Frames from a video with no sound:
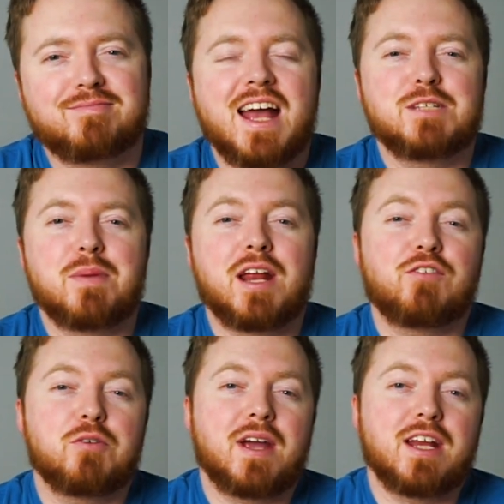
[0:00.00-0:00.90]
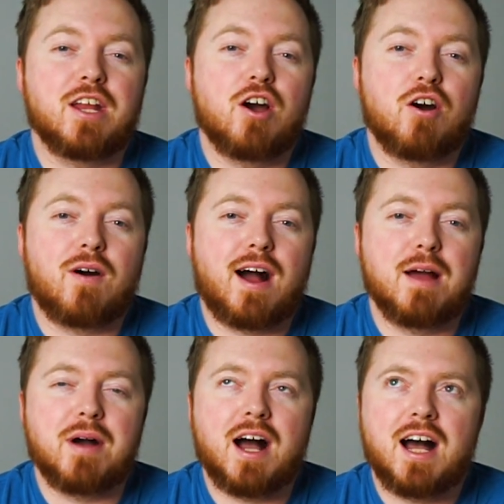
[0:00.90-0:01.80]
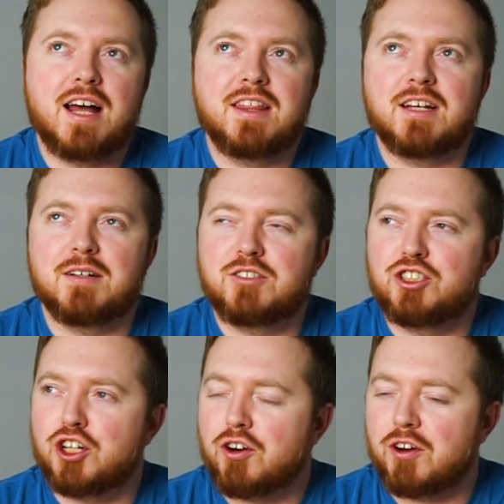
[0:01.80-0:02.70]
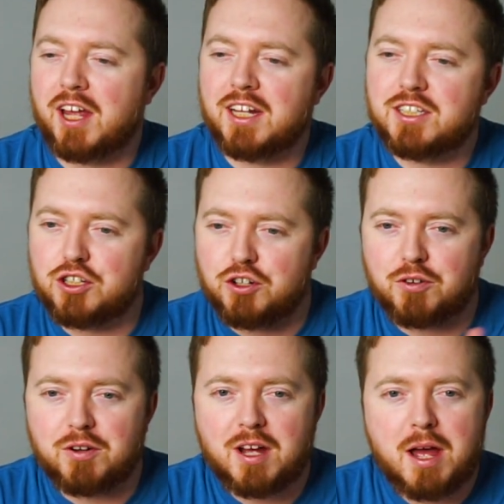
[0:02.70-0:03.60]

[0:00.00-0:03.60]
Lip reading: As many of you may know, I'm on the journey to